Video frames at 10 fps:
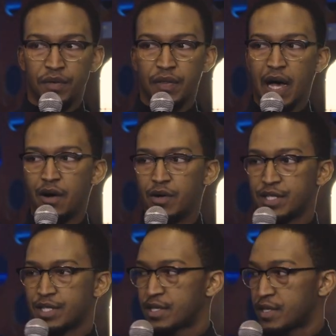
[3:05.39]
that
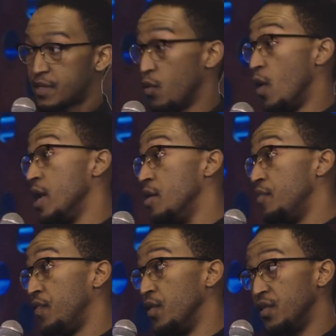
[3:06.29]
was
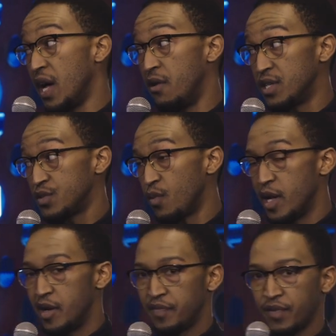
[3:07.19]
wonderful. That was
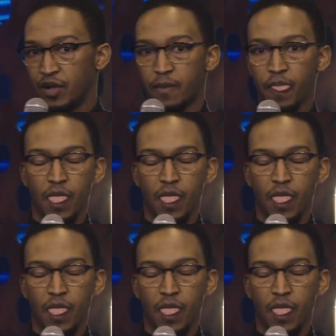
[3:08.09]
wonderful.